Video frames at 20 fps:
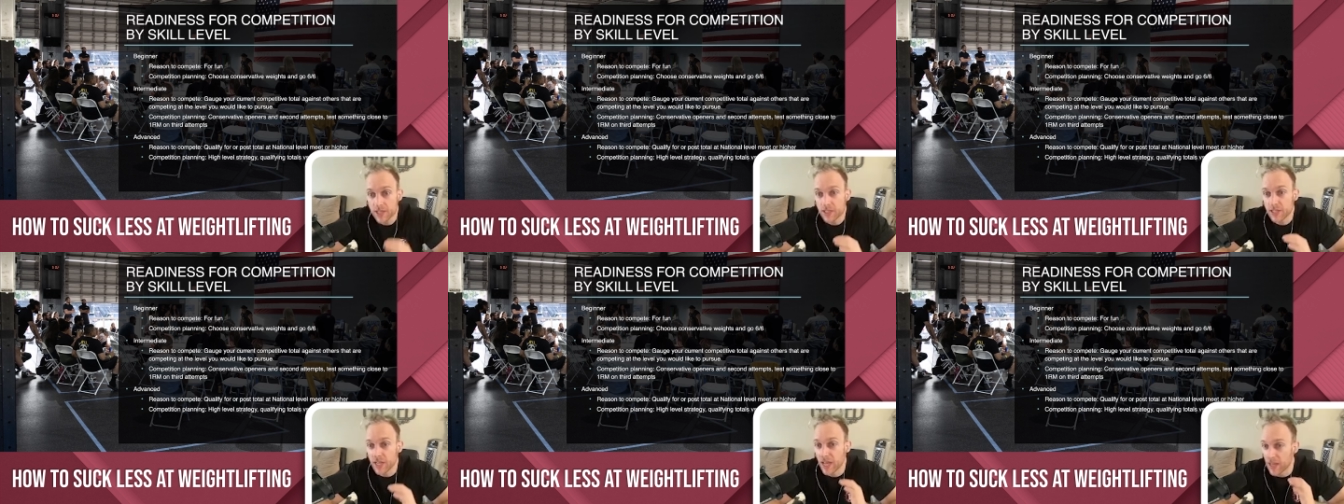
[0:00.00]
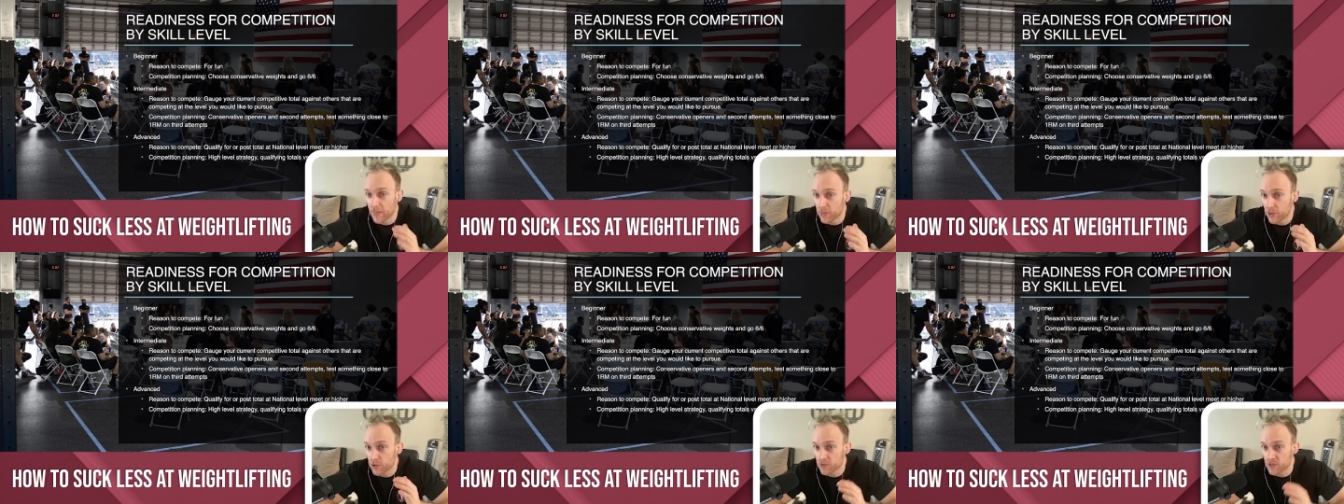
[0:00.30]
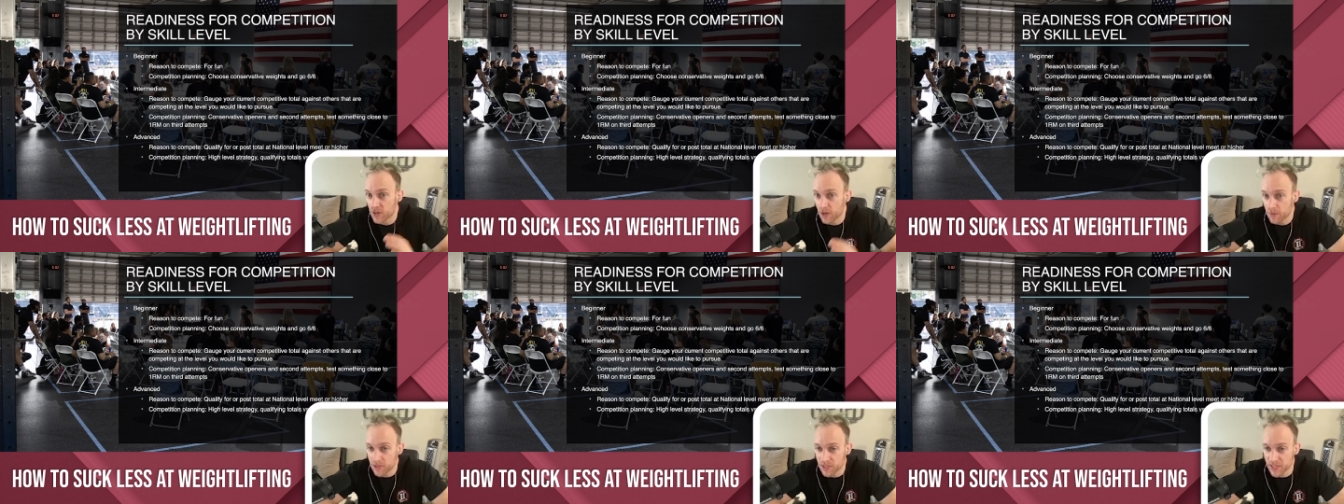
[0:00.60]
to hit
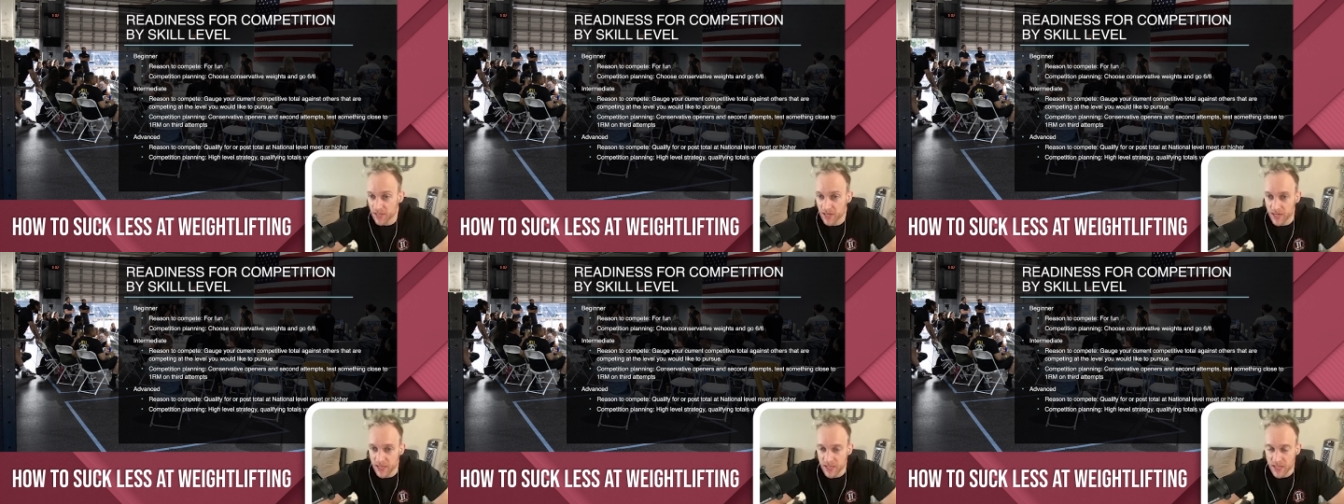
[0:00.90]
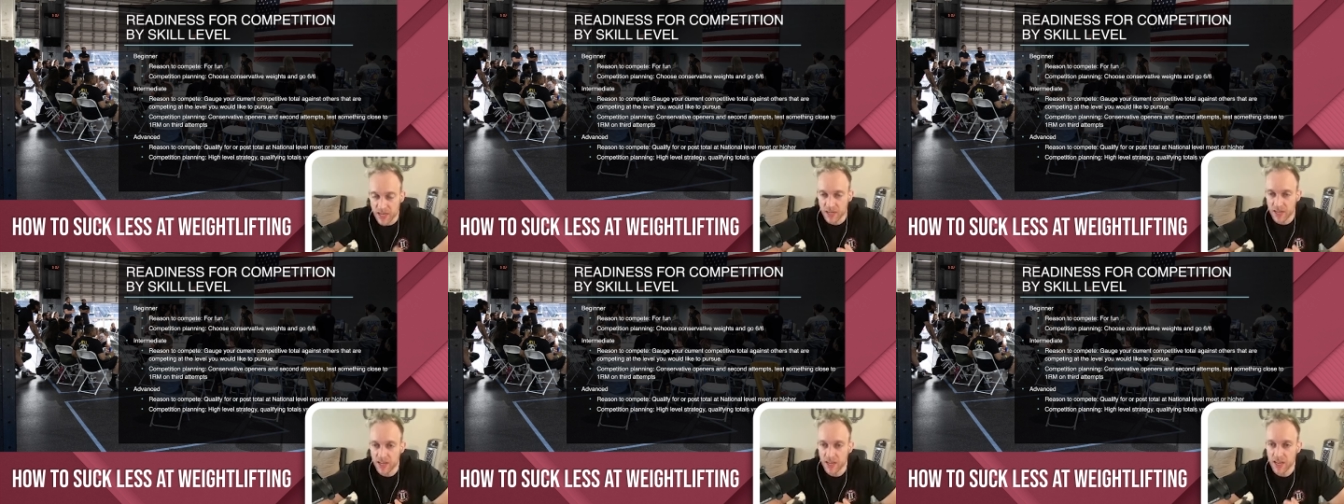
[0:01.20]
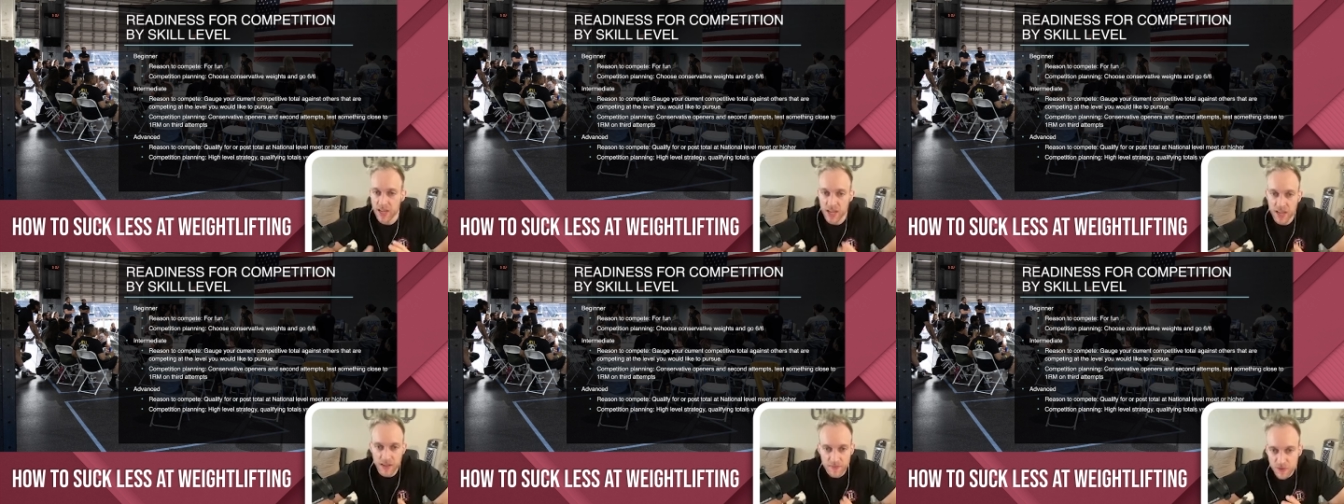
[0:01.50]
those numbers that I need?
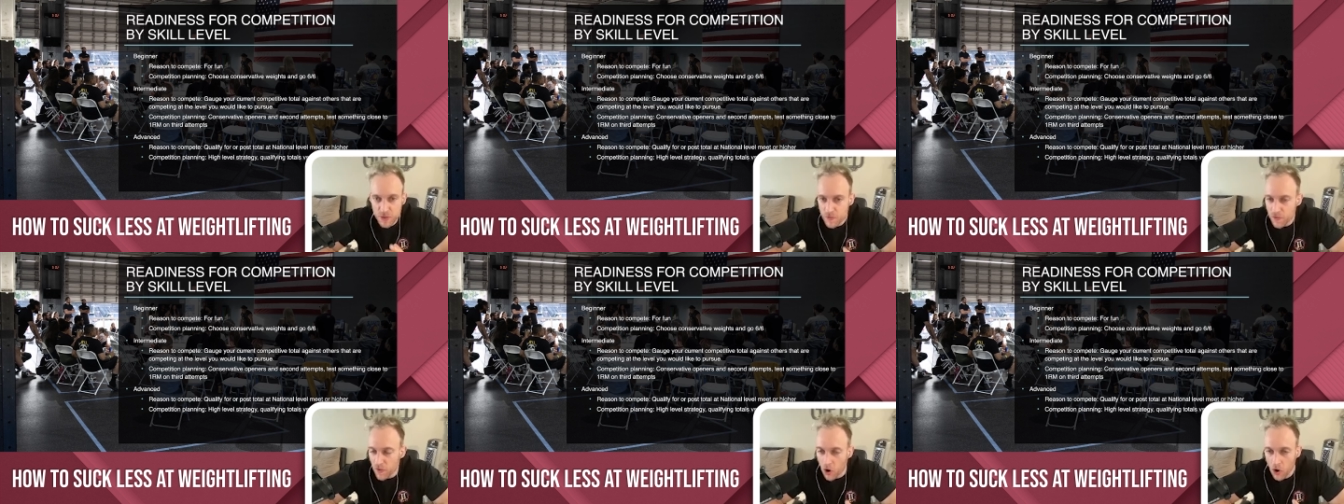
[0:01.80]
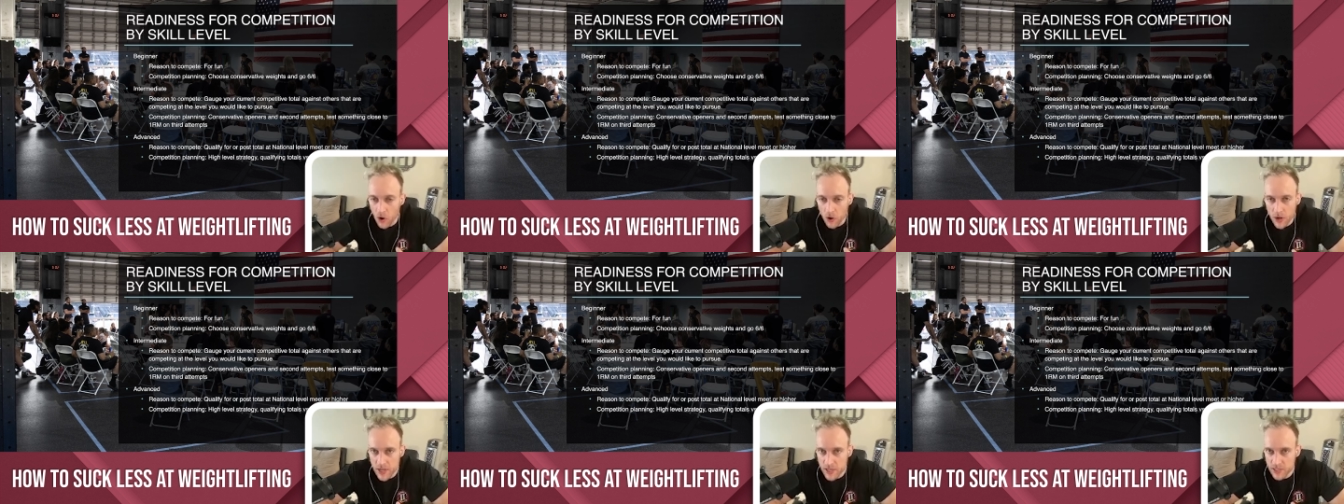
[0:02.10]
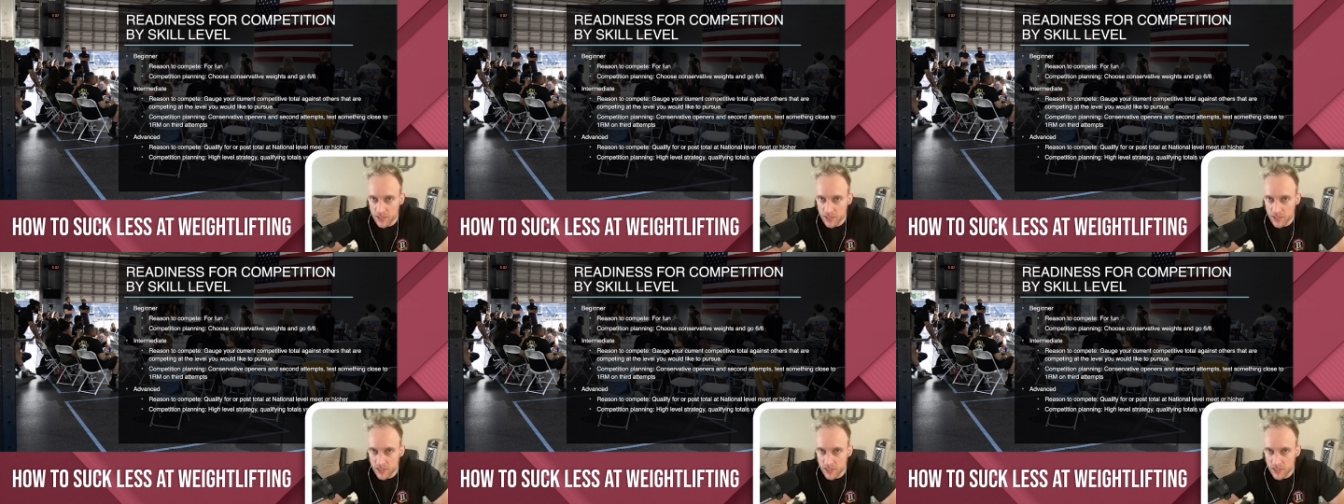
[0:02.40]
If you've already